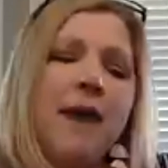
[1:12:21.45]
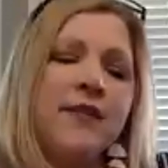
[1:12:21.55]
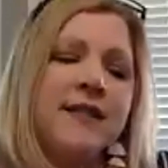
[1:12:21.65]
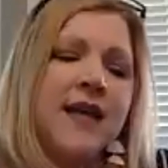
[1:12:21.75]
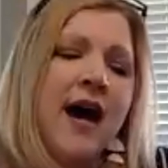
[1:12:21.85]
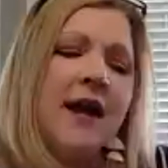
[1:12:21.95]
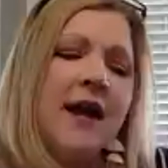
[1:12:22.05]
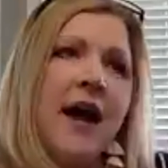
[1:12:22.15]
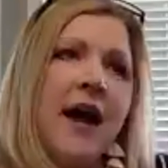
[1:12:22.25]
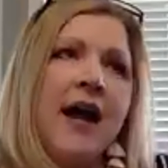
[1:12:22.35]
by the
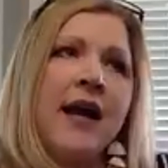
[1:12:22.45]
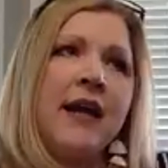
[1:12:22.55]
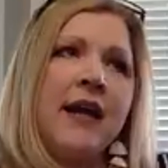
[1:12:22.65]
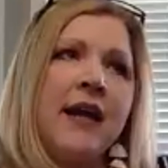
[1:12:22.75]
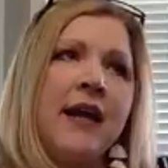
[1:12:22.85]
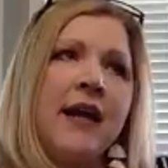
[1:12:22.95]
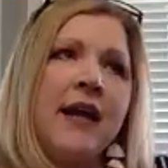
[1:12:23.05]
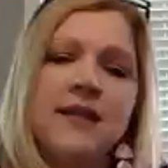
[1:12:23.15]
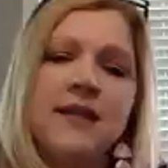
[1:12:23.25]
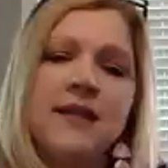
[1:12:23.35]
time I met